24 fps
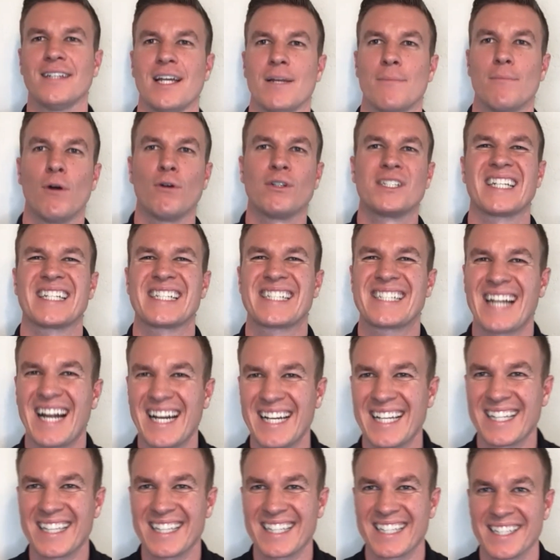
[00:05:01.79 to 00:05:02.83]
and most
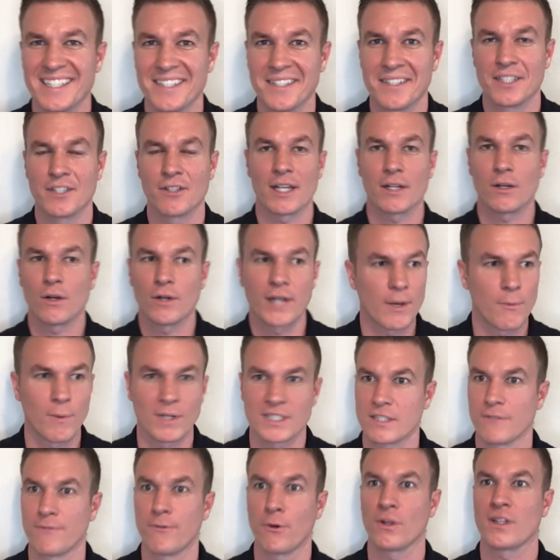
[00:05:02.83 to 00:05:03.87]
excitingly, you're like, okay,
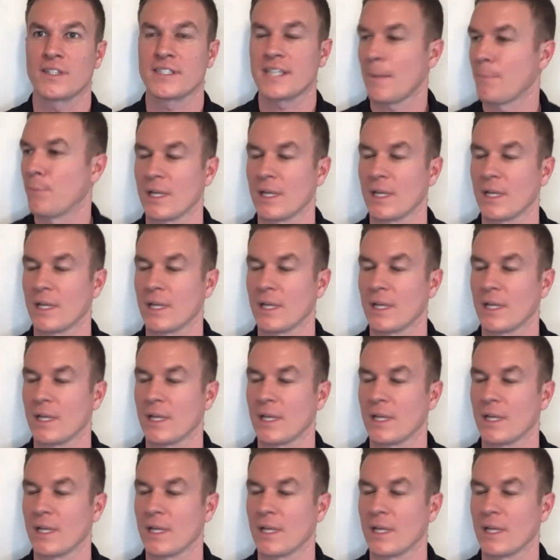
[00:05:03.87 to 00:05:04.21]
what's the fourth step?